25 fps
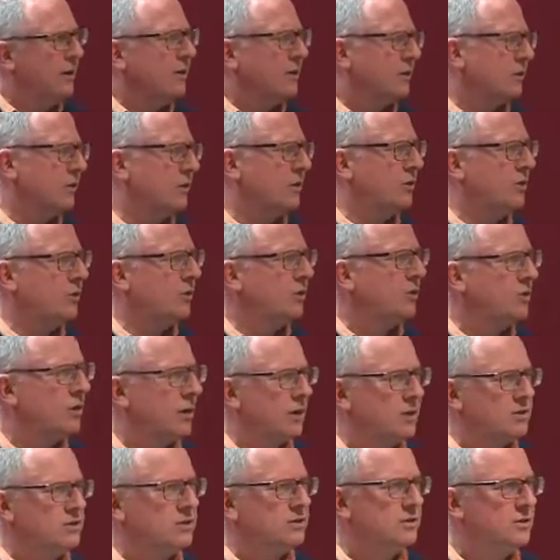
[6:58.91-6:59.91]
to
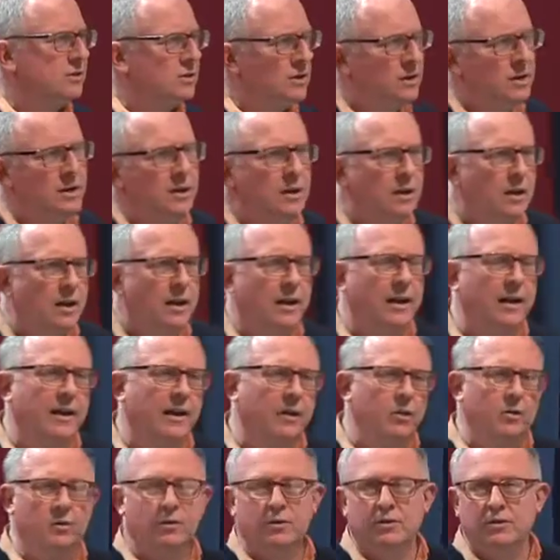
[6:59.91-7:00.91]
2000
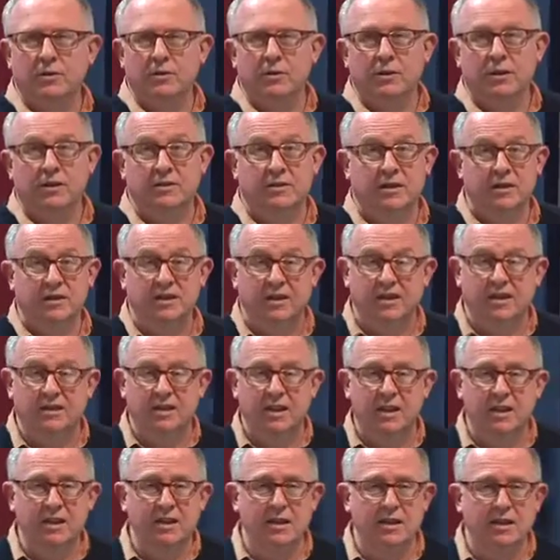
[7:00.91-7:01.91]
or
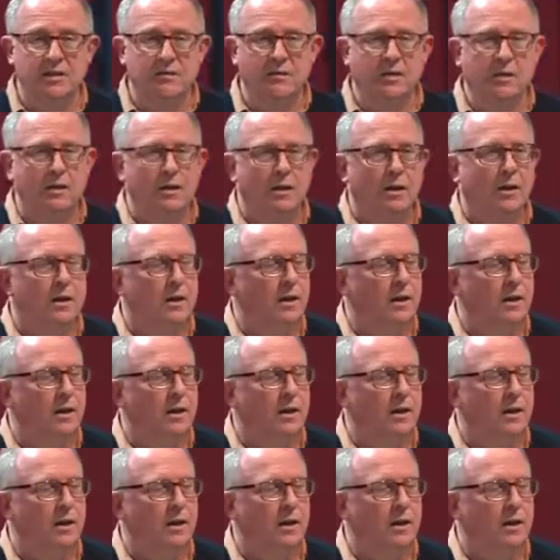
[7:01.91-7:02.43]
2016 even,